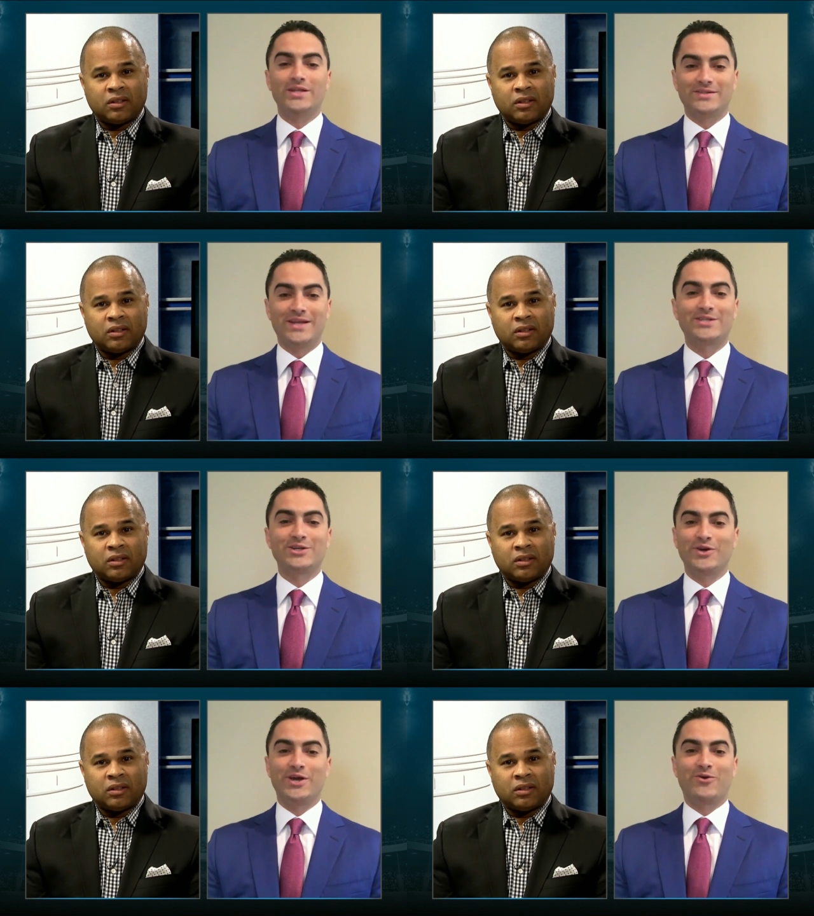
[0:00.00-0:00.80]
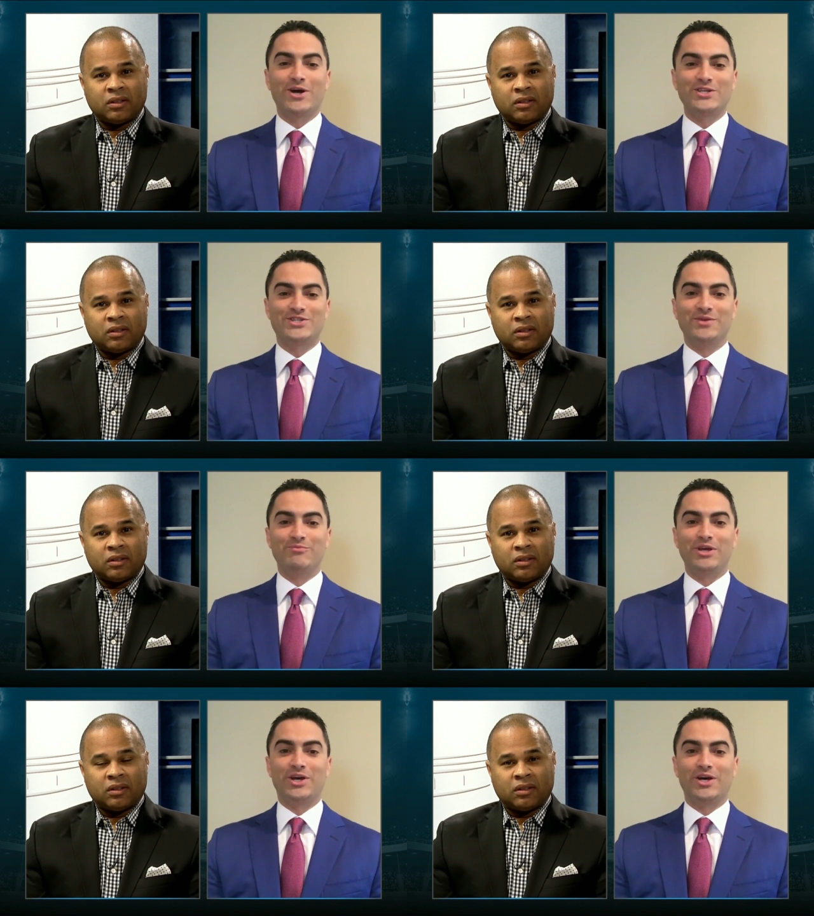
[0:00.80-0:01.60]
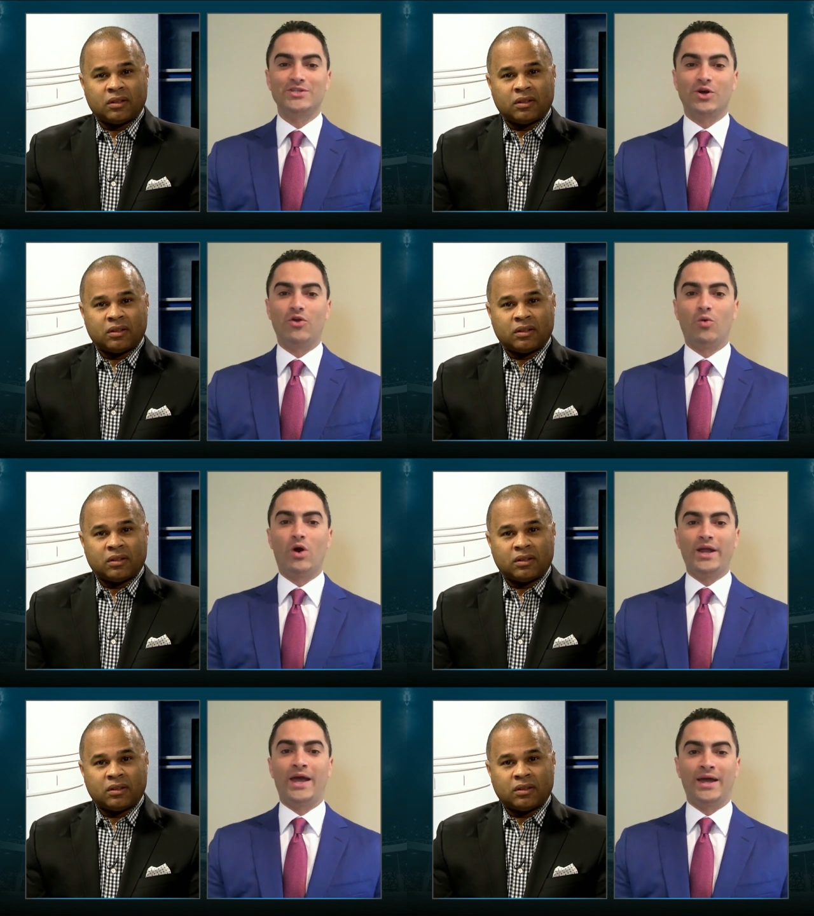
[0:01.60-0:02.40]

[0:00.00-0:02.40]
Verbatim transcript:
Speaker 1: Well, that's that's a great question because on the one